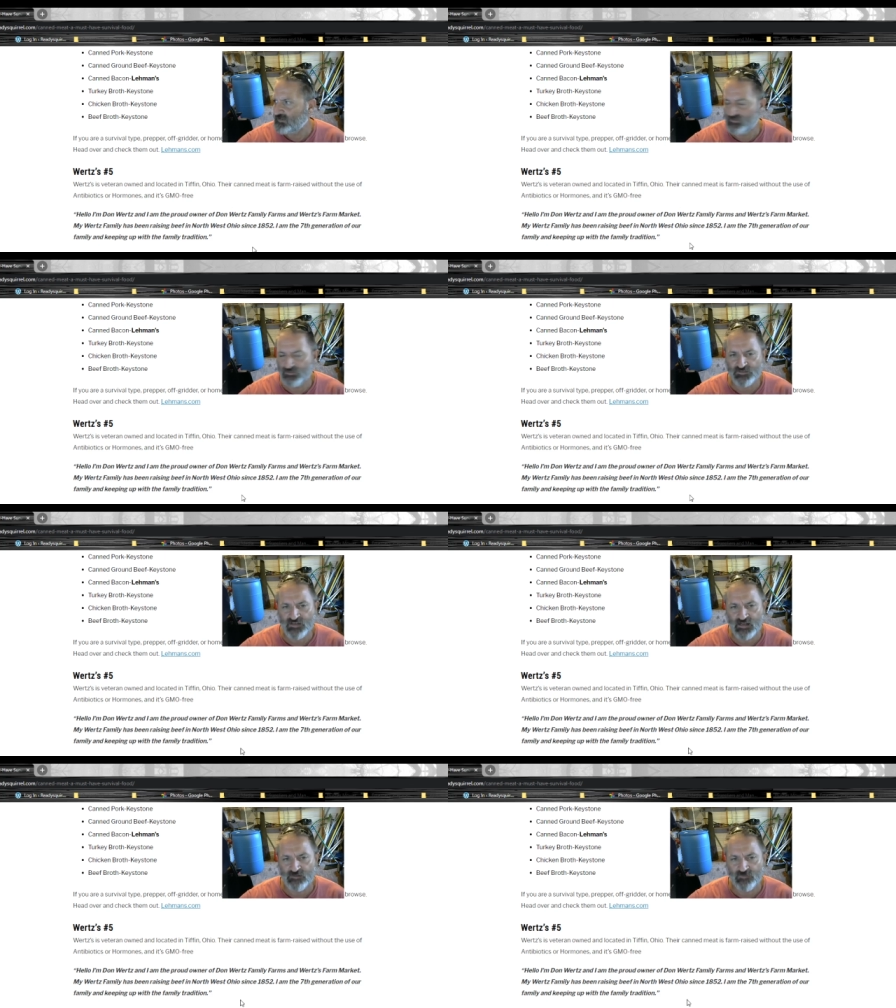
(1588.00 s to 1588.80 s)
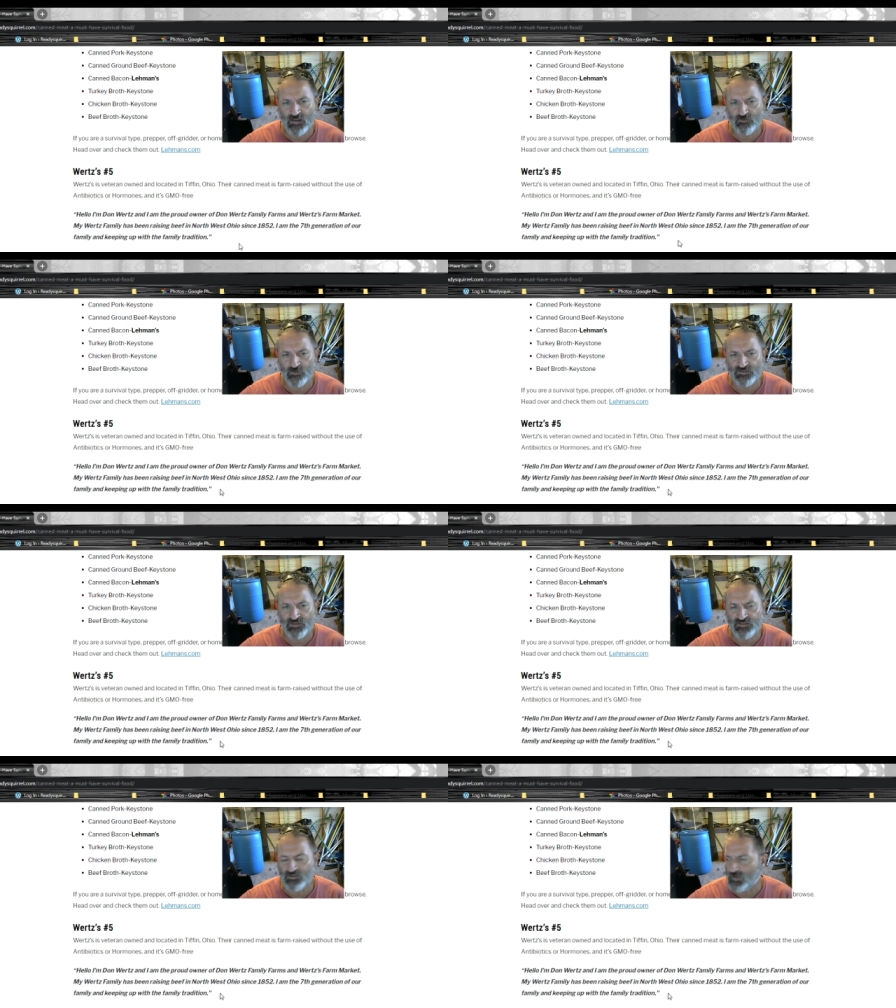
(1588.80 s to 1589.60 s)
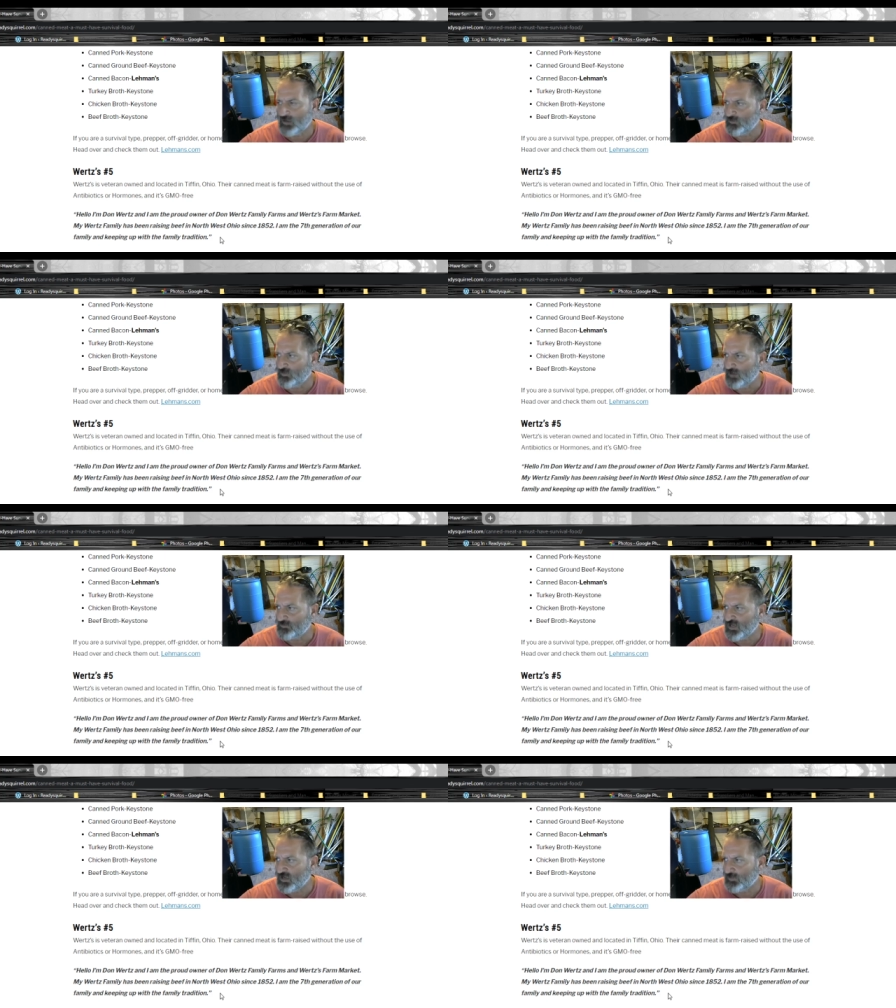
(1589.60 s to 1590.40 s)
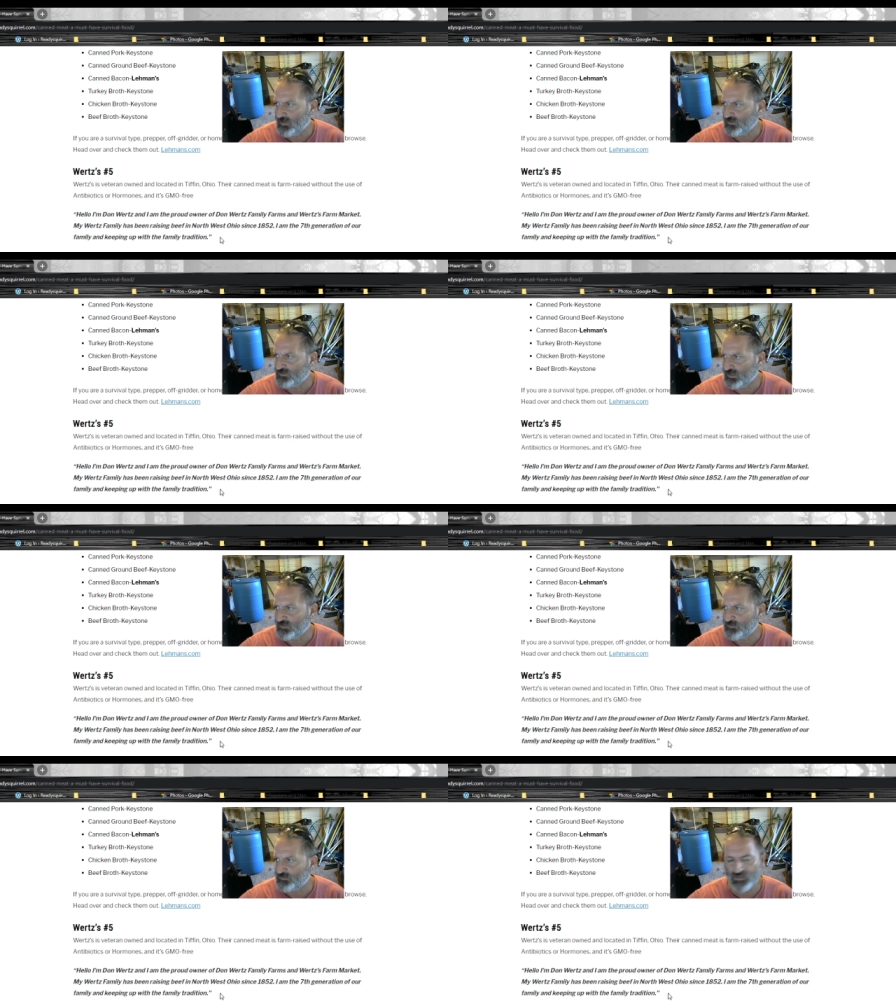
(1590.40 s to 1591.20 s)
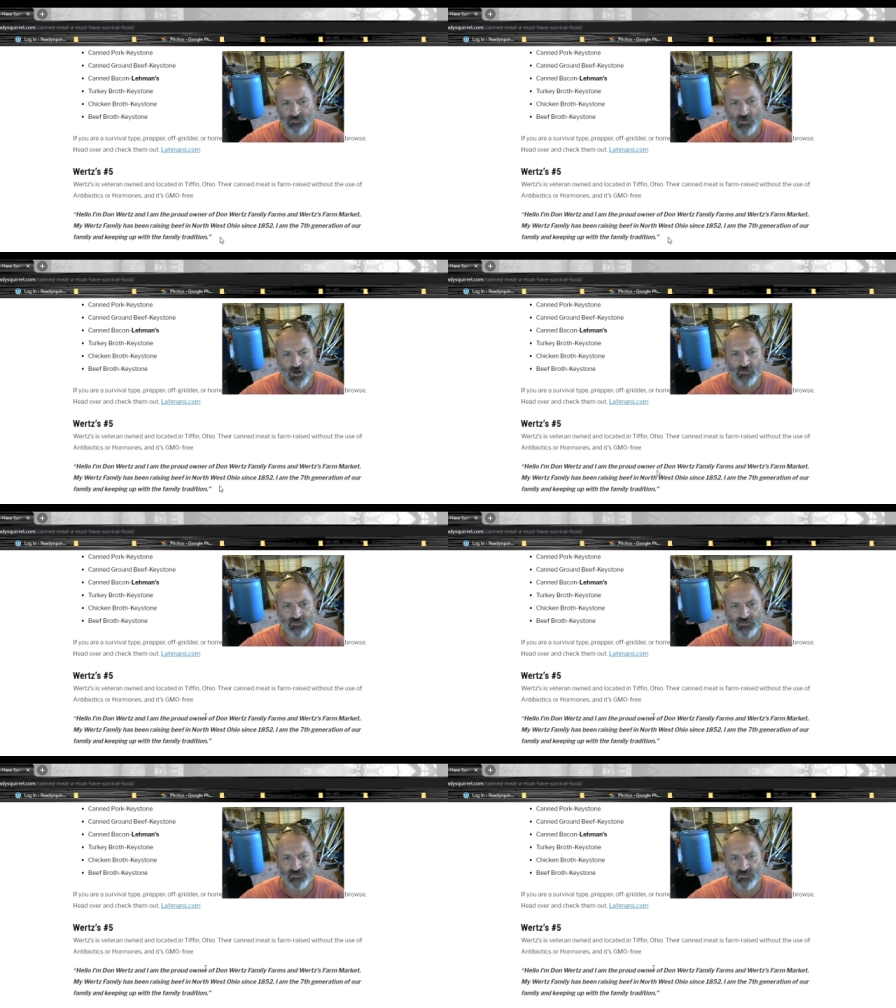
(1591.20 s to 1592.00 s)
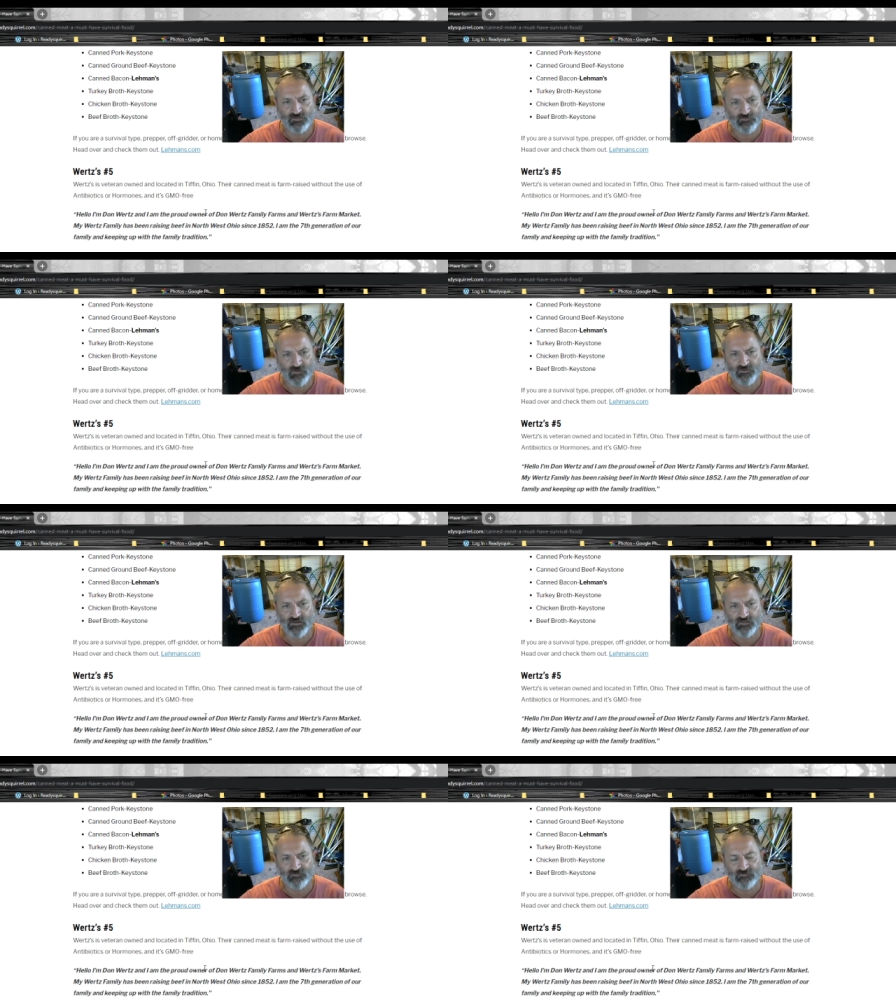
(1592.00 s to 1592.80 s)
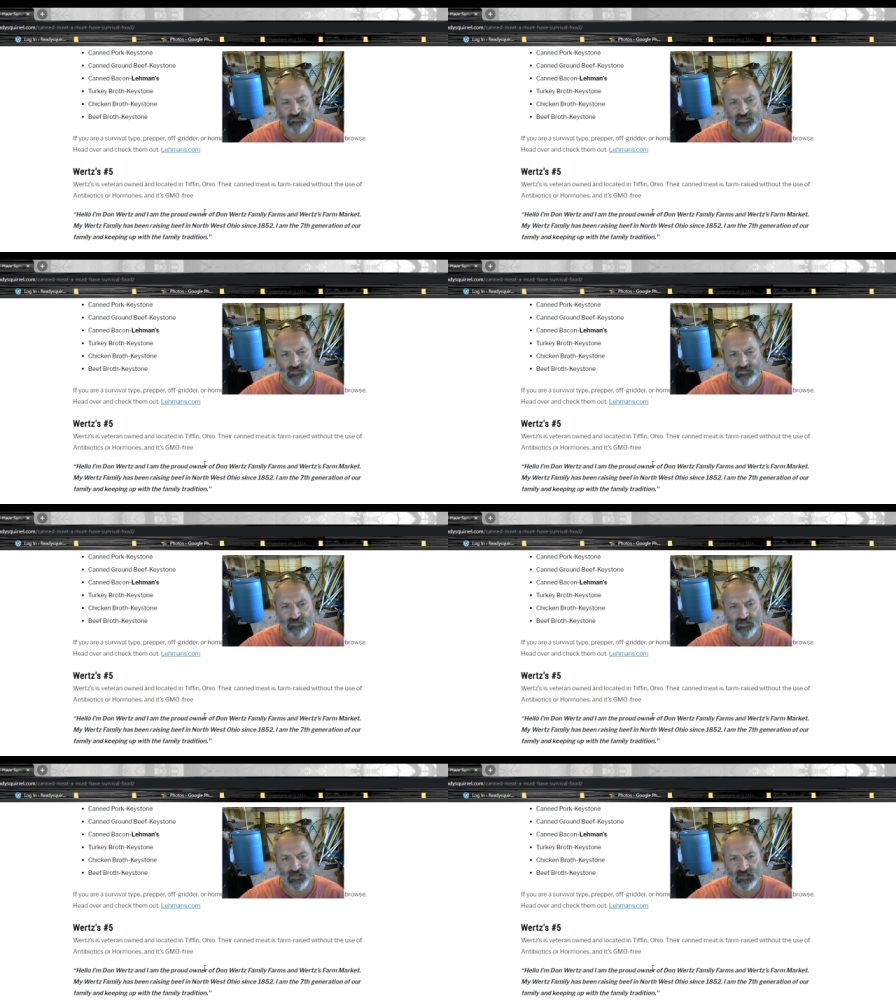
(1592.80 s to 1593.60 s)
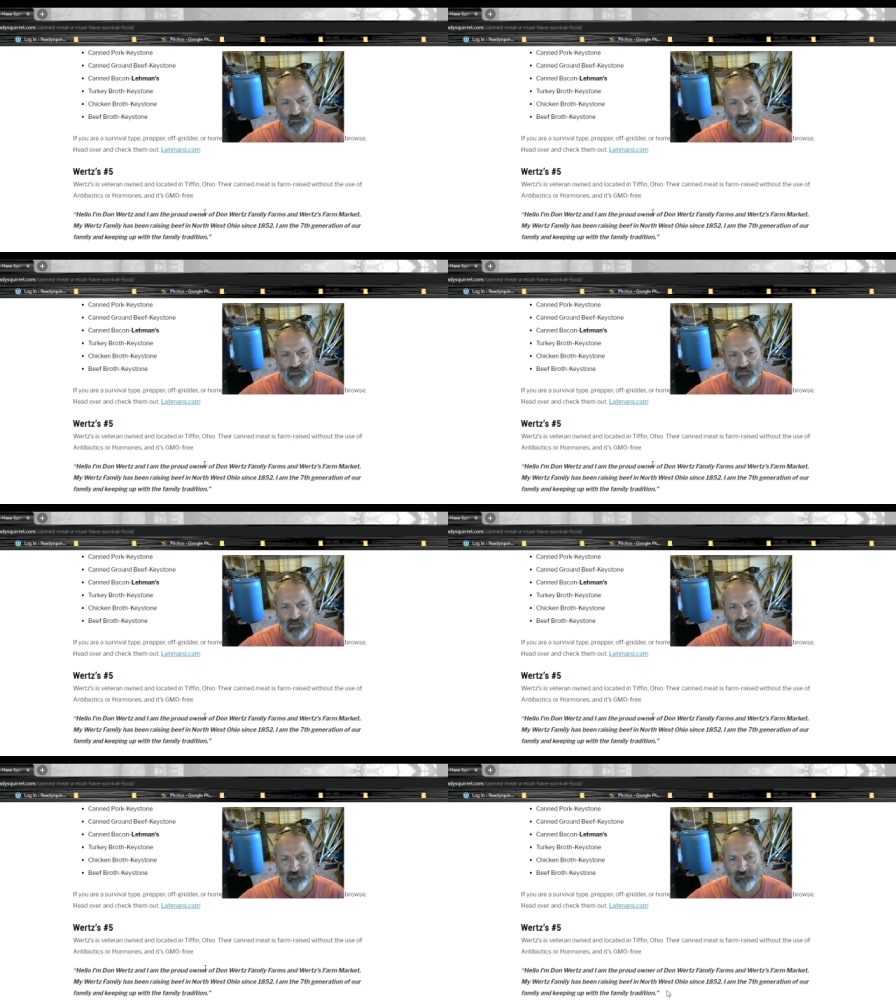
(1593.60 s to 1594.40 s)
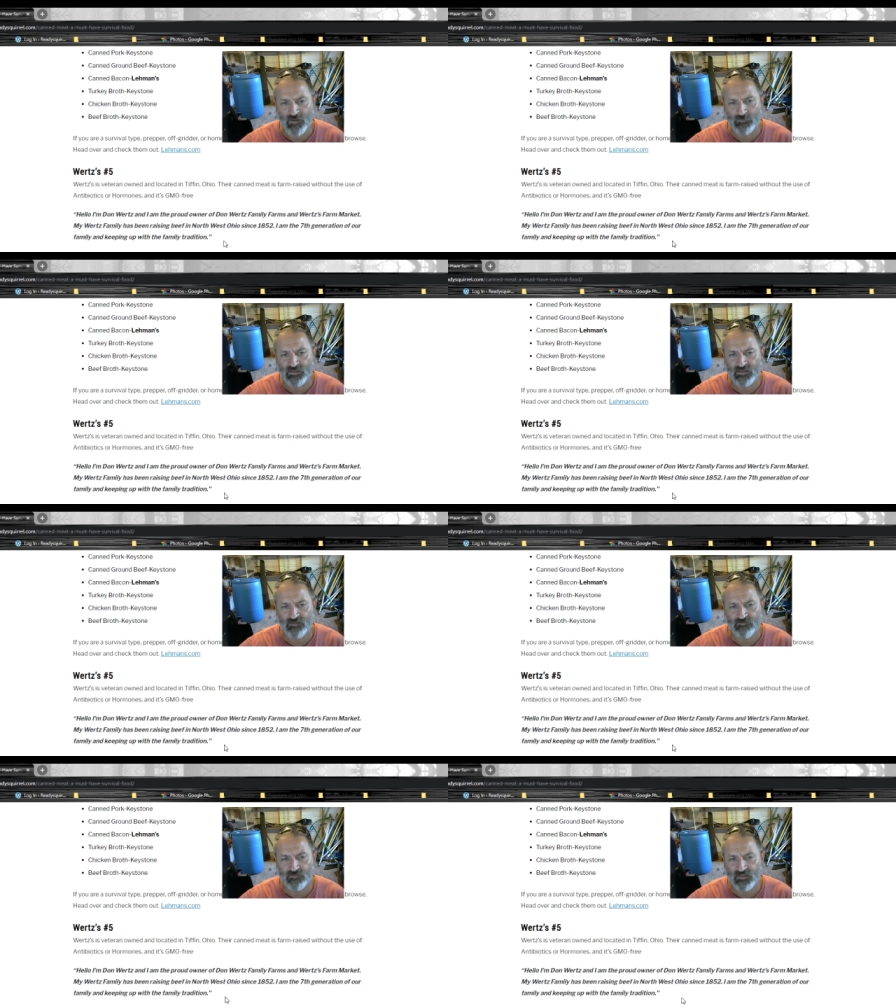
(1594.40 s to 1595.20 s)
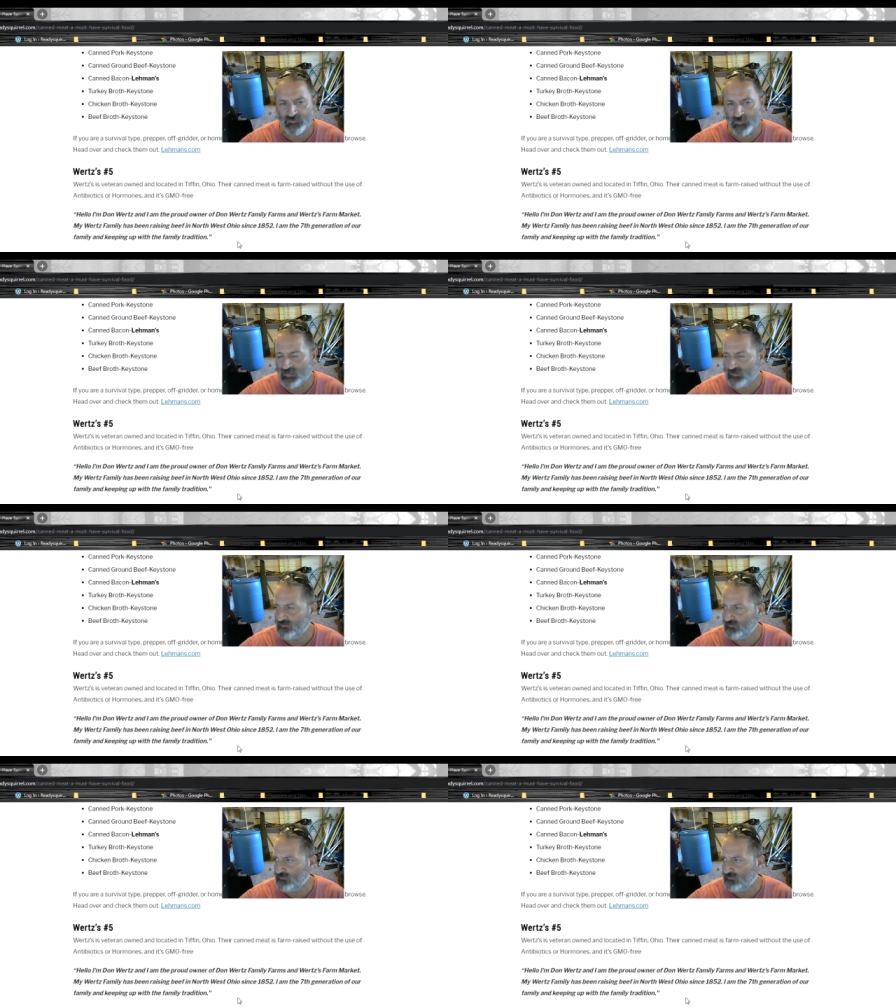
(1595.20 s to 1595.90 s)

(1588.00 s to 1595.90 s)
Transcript: This is kind of, I don't want to say it's a mom and pop shop, but it looks like it's pretty small. But this dude's a veteran, and uh, the family has been